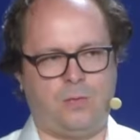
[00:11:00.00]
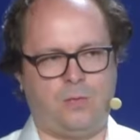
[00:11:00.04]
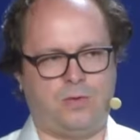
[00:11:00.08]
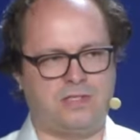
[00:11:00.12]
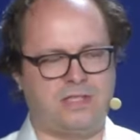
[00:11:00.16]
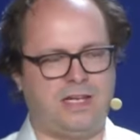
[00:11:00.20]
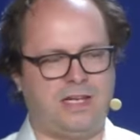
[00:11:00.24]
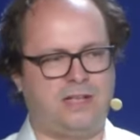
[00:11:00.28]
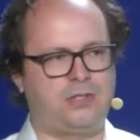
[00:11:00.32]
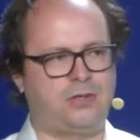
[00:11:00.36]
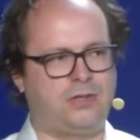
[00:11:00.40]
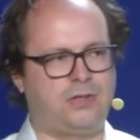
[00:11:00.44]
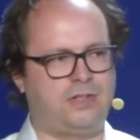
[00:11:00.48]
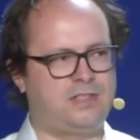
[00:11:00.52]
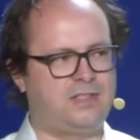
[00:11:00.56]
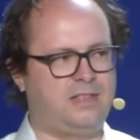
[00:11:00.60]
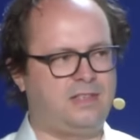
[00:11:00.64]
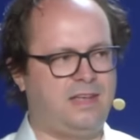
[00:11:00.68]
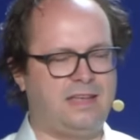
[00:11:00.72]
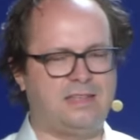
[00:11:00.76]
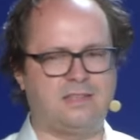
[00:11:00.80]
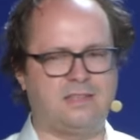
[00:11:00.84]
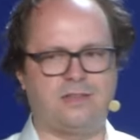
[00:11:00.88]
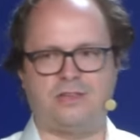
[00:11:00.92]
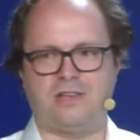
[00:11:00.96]
like with
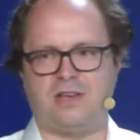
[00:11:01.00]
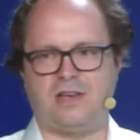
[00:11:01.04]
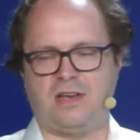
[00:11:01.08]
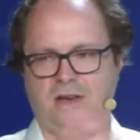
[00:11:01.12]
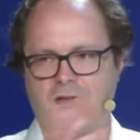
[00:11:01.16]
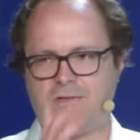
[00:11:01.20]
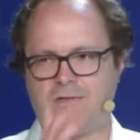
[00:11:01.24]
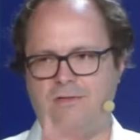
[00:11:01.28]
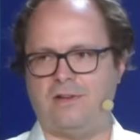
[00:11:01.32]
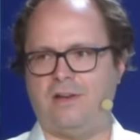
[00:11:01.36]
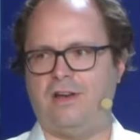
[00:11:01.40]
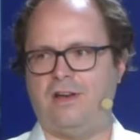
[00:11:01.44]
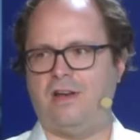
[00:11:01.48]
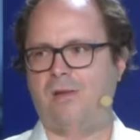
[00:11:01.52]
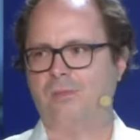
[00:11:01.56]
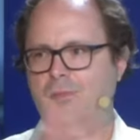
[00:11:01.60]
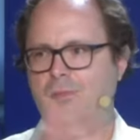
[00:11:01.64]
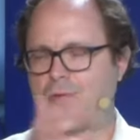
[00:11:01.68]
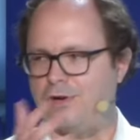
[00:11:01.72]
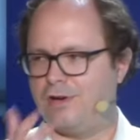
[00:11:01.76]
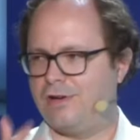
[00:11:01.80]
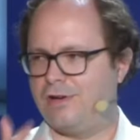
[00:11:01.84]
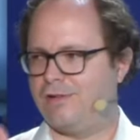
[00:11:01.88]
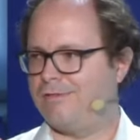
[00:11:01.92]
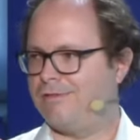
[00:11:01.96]
Tetris, yes, there's an infinite
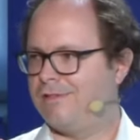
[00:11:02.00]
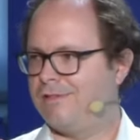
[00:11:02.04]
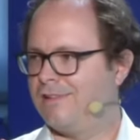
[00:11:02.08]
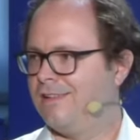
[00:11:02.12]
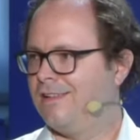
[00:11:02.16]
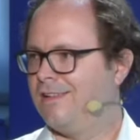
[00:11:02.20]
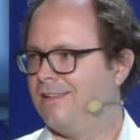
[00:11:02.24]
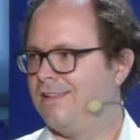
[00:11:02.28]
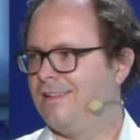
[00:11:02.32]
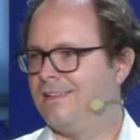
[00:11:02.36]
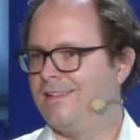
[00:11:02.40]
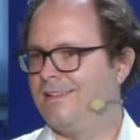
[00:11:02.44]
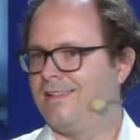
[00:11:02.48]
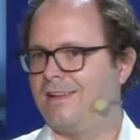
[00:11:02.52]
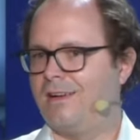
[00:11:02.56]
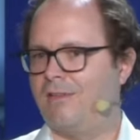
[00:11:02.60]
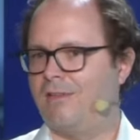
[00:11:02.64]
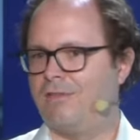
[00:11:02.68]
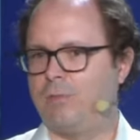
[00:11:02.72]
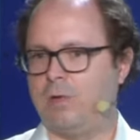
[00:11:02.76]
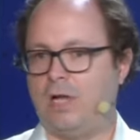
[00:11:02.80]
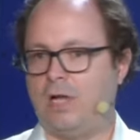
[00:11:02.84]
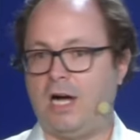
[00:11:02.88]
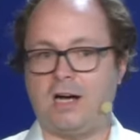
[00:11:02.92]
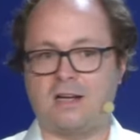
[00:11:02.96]
number of
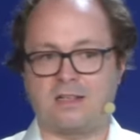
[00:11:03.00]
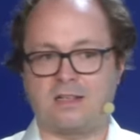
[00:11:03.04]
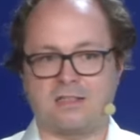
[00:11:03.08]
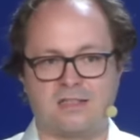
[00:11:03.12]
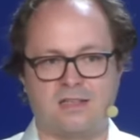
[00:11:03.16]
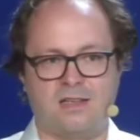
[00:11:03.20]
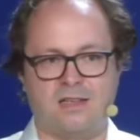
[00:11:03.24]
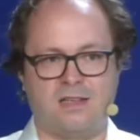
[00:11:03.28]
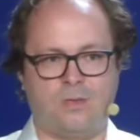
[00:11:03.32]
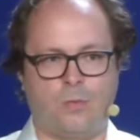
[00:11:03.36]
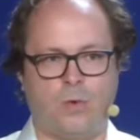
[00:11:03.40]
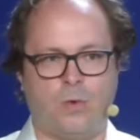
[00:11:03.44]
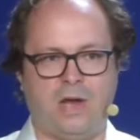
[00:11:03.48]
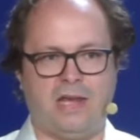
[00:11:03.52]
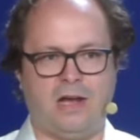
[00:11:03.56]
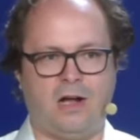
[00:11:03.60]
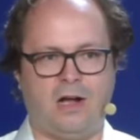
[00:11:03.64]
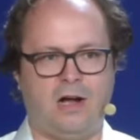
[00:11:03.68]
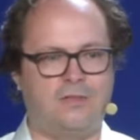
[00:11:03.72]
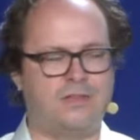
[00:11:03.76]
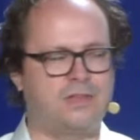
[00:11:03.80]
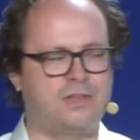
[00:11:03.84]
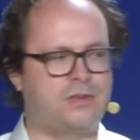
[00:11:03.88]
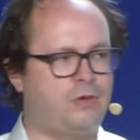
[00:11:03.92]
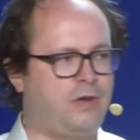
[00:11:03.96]
blocks waiting
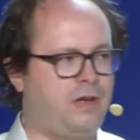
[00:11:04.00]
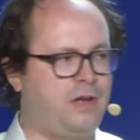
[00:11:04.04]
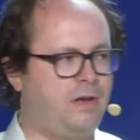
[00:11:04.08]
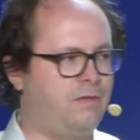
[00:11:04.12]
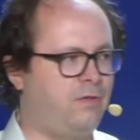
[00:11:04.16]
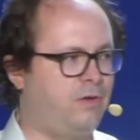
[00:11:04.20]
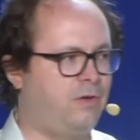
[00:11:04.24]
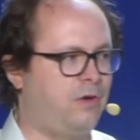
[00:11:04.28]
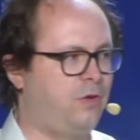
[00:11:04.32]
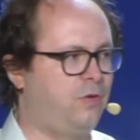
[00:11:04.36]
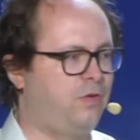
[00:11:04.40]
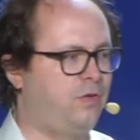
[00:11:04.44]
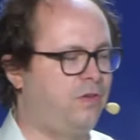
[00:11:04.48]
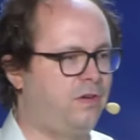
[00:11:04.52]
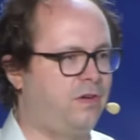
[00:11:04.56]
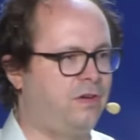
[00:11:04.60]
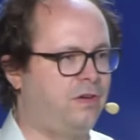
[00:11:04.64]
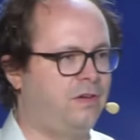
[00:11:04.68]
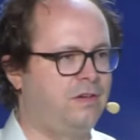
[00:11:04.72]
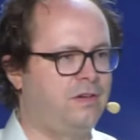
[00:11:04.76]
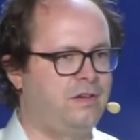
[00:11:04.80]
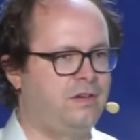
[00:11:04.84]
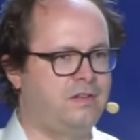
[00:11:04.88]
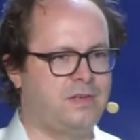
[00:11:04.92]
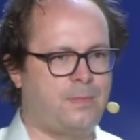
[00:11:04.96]
off screen for you
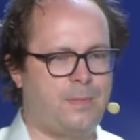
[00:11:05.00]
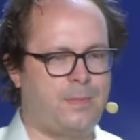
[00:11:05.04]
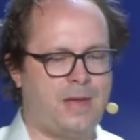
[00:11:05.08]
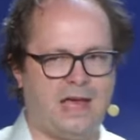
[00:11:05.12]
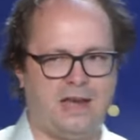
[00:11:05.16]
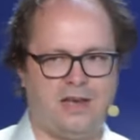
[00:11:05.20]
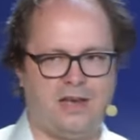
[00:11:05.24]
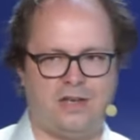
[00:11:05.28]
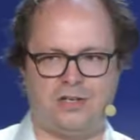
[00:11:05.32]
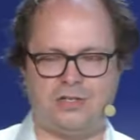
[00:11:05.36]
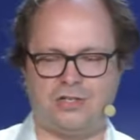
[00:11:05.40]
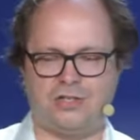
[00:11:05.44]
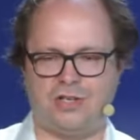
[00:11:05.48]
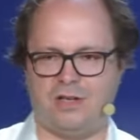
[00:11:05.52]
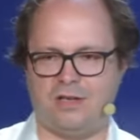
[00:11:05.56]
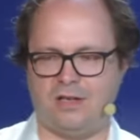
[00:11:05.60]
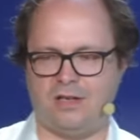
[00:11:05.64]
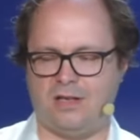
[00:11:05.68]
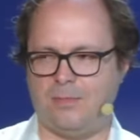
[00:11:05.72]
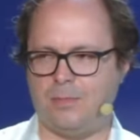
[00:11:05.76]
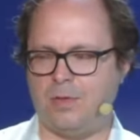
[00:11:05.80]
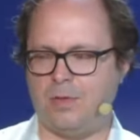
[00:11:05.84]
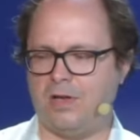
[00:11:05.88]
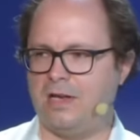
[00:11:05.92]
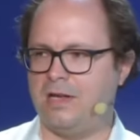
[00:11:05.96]
to manage,
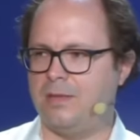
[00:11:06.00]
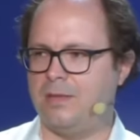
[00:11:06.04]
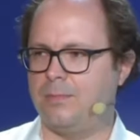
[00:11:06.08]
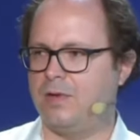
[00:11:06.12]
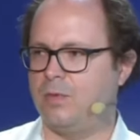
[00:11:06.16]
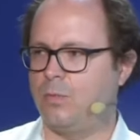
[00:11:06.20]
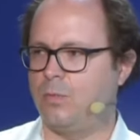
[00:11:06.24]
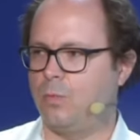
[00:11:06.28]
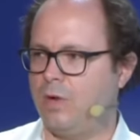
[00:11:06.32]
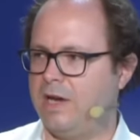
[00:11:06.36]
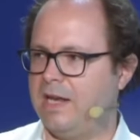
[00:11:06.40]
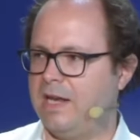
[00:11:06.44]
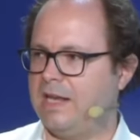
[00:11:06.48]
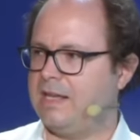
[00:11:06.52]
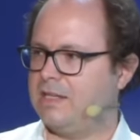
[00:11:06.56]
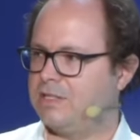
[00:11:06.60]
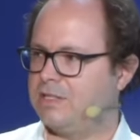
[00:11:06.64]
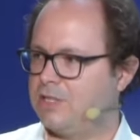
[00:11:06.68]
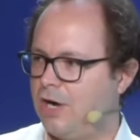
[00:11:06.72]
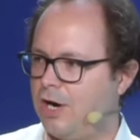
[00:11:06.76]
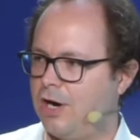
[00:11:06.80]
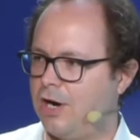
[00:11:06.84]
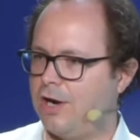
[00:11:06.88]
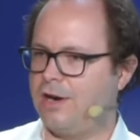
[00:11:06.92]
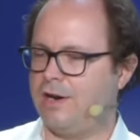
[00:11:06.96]
but when it
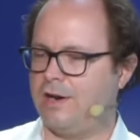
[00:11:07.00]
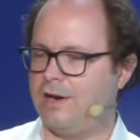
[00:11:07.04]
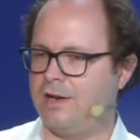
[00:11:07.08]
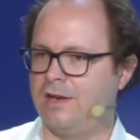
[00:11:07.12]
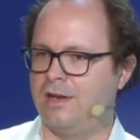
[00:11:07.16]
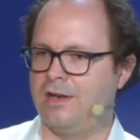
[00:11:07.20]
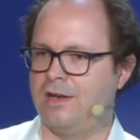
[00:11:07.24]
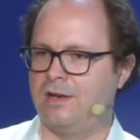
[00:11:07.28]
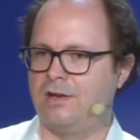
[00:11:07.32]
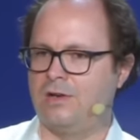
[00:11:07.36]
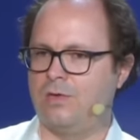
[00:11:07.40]
gets hard,